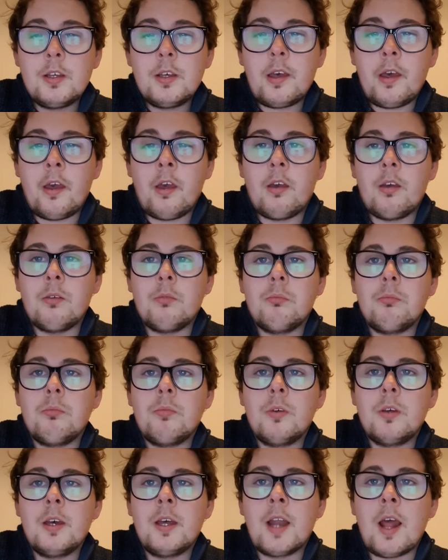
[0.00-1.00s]

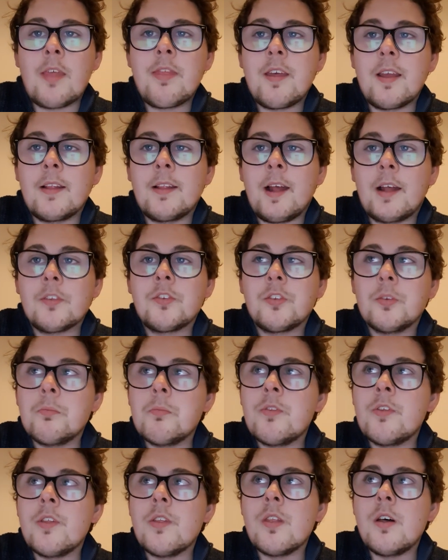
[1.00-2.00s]
And I think that's
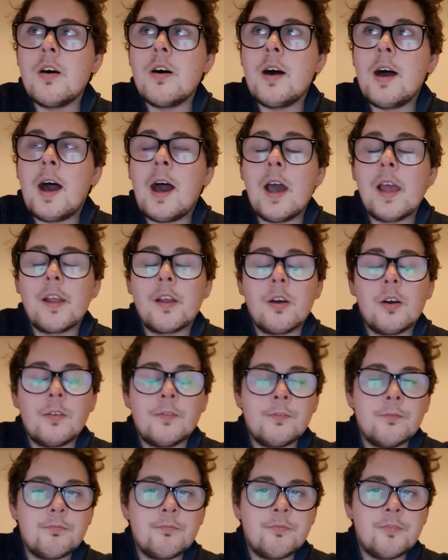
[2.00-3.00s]
something that I got
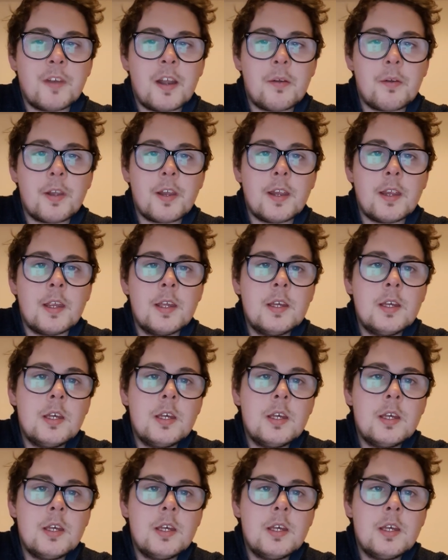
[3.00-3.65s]
very